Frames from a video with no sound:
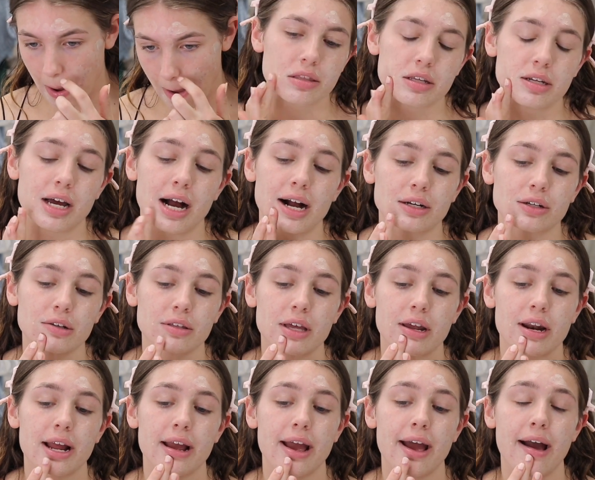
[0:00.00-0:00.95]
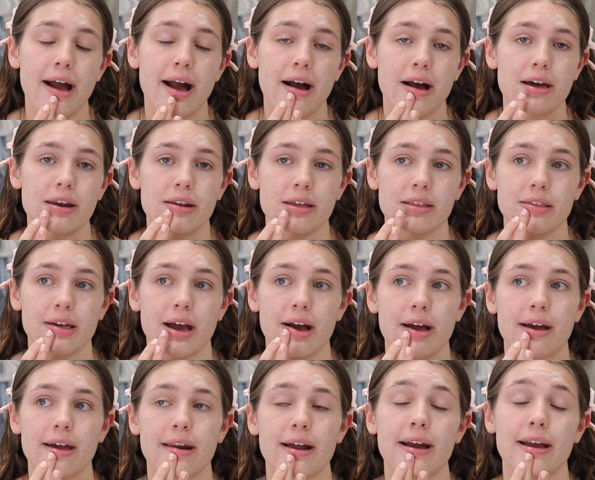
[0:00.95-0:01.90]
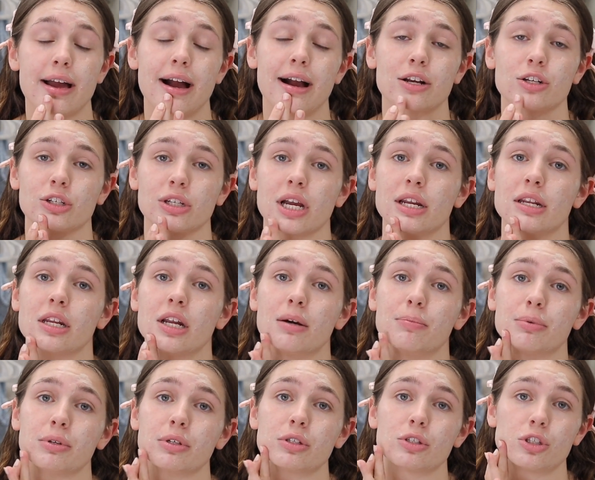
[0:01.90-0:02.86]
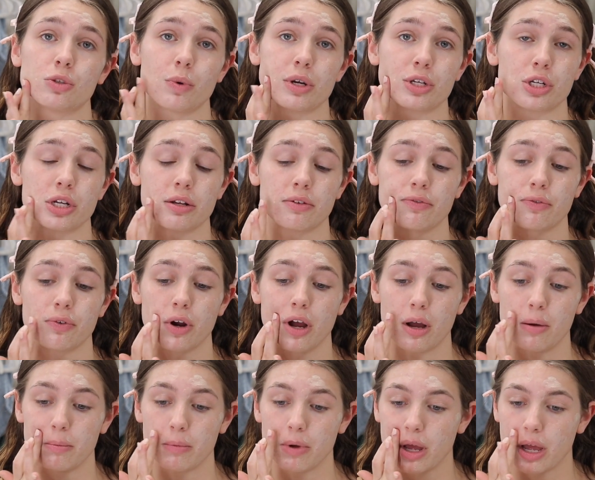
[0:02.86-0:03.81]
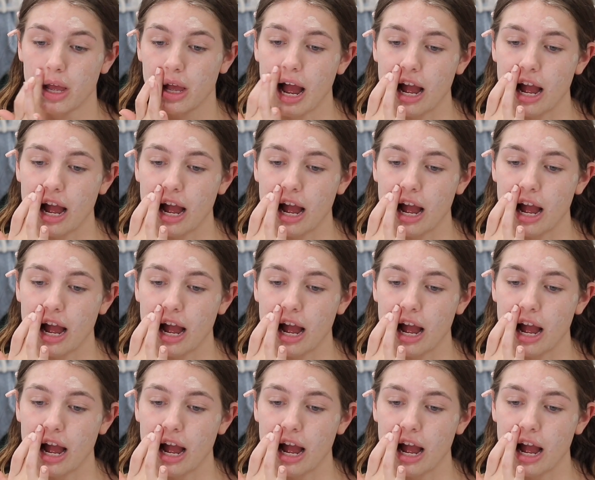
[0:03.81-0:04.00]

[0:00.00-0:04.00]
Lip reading: The doctor that I had that I actually ended up switching from,